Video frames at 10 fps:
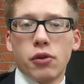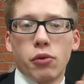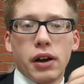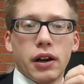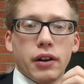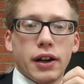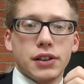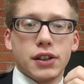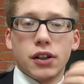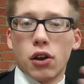
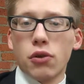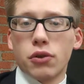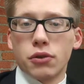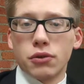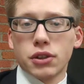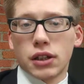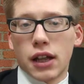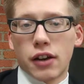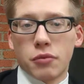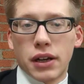Whereas the locals, a
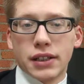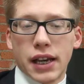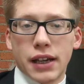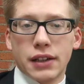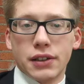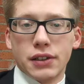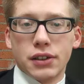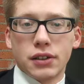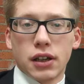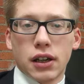lot of
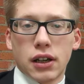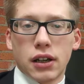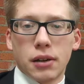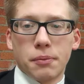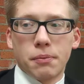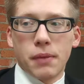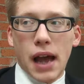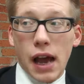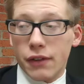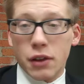Montanans,
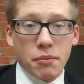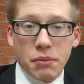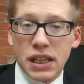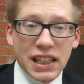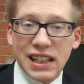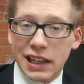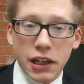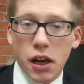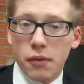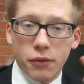at the median
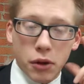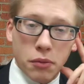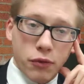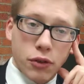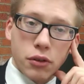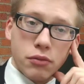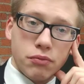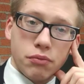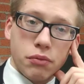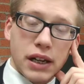income for
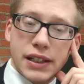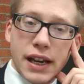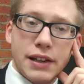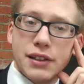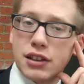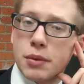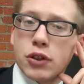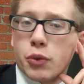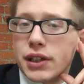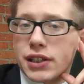Montanans is about
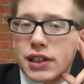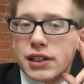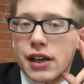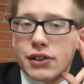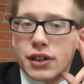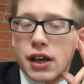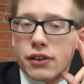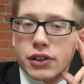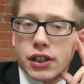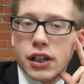
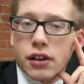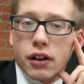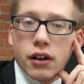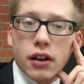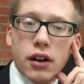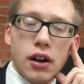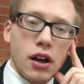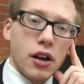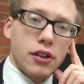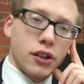$26,000 a year.
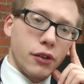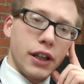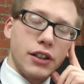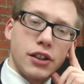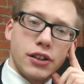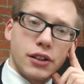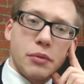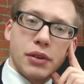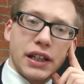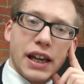So they just
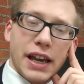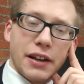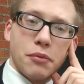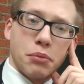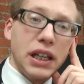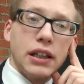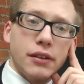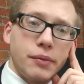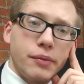simply can't compete.